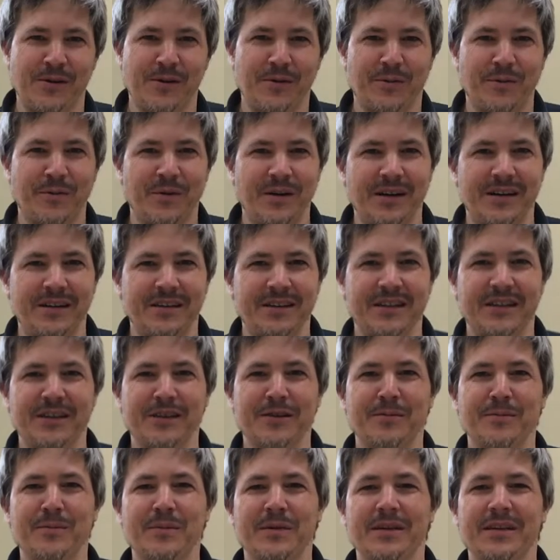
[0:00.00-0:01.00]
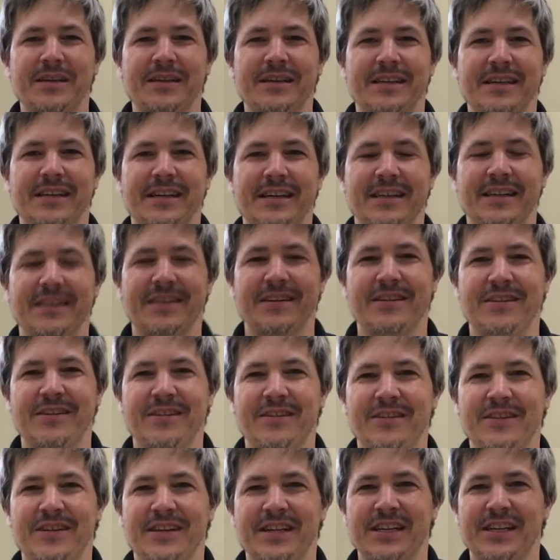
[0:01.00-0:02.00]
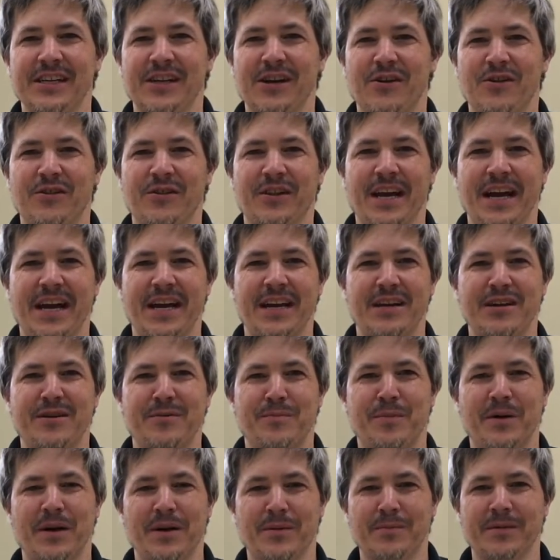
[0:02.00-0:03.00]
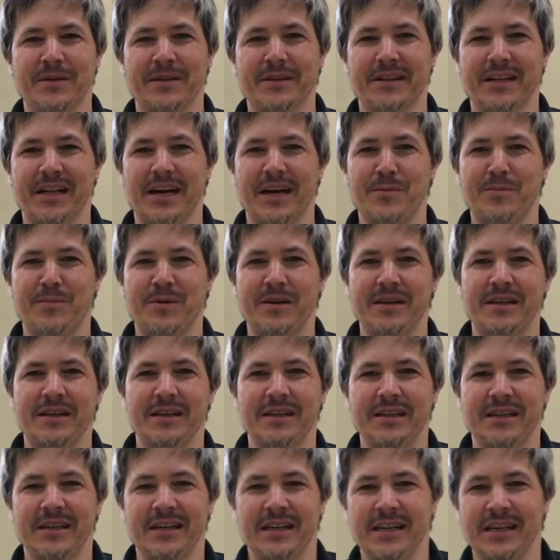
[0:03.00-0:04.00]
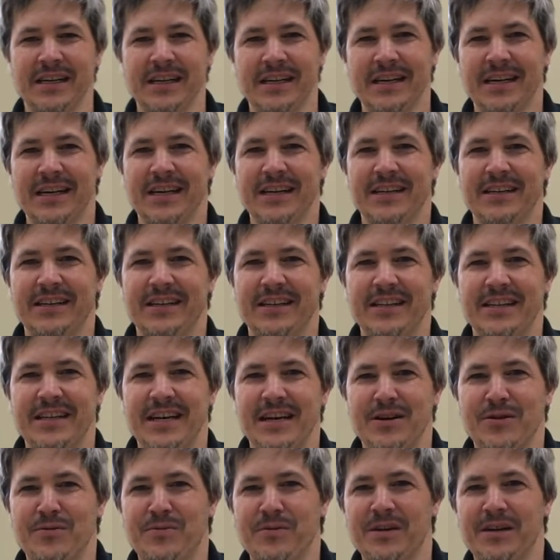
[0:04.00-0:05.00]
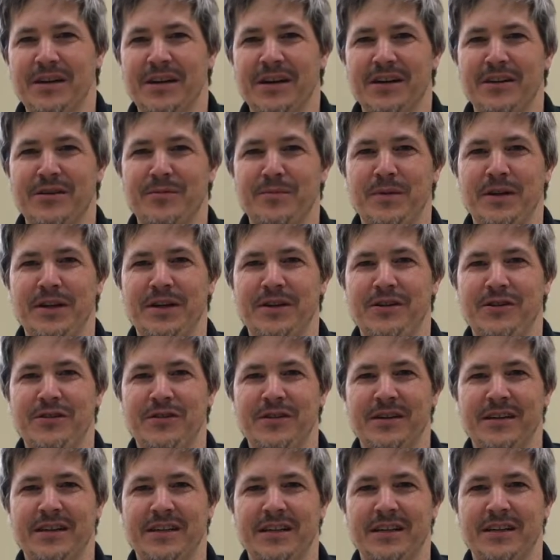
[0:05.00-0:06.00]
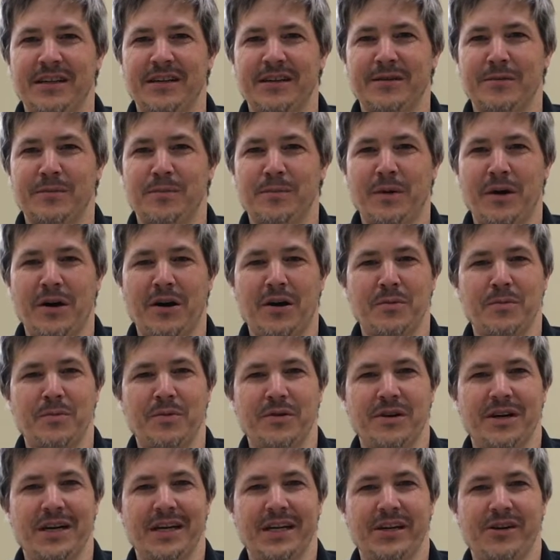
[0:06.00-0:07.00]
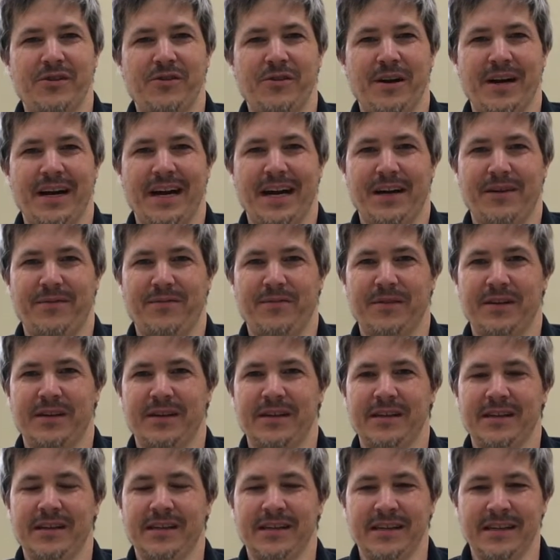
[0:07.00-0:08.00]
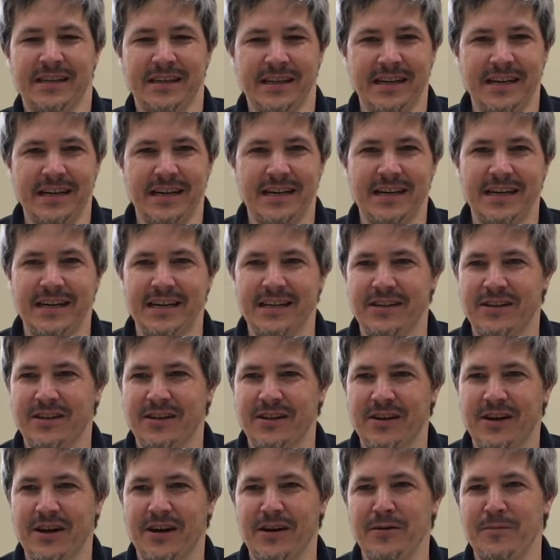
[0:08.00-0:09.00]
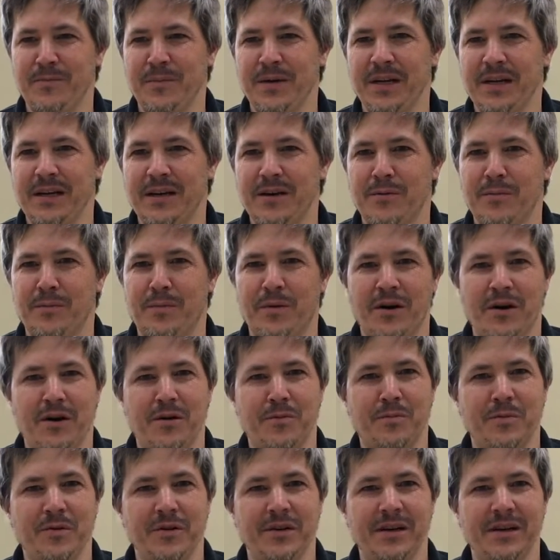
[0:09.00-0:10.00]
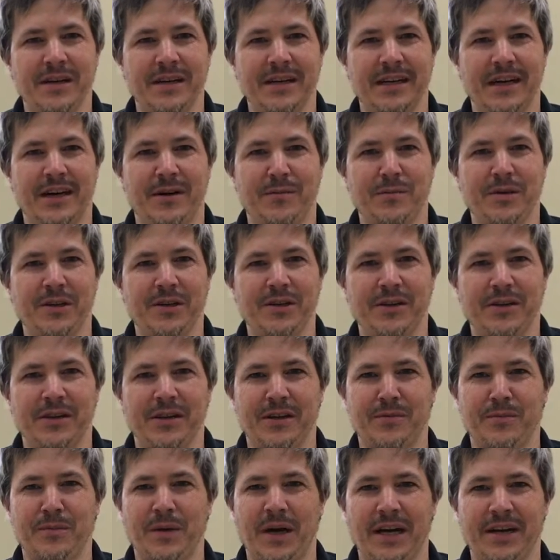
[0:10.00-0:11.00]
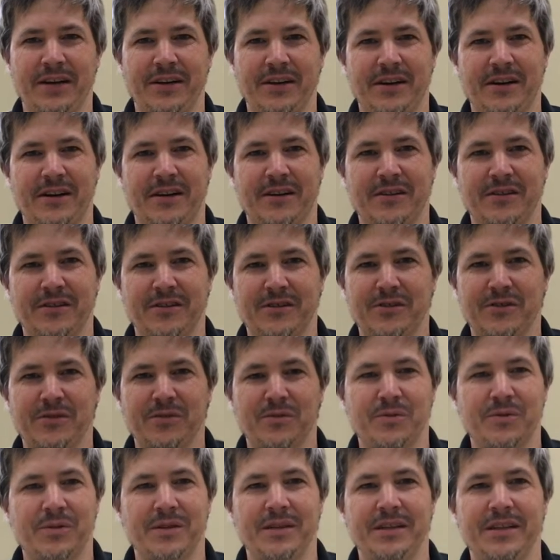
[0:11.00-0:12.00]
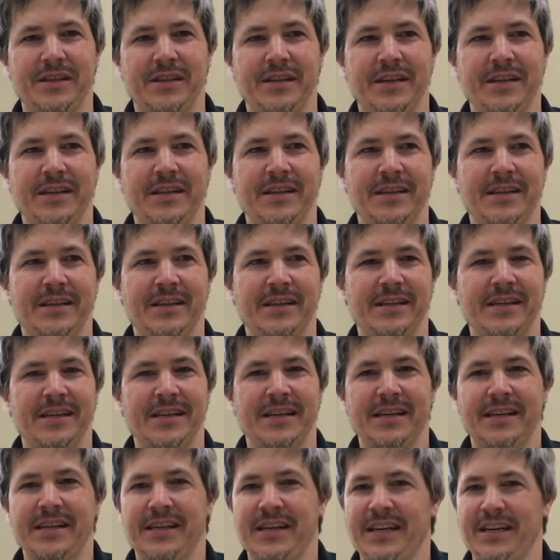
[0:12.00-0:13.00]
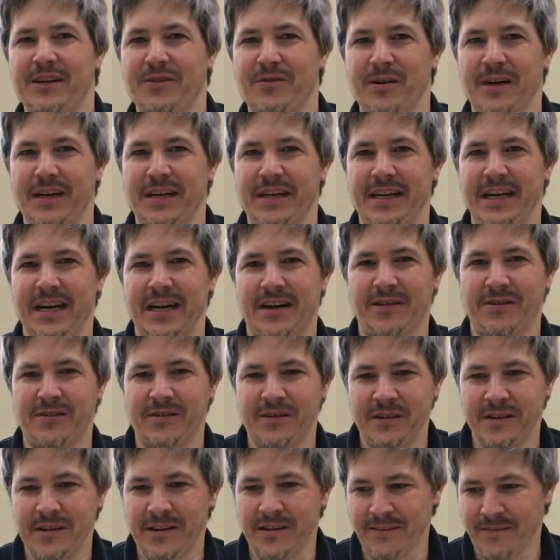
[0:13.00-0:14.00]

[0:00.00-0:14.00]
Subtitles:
Welcome again to the Olanta Public Library. Today we're going to be doing a paw print craft. It's going to be a paw print. I'm using my dog, which isn't in here right now.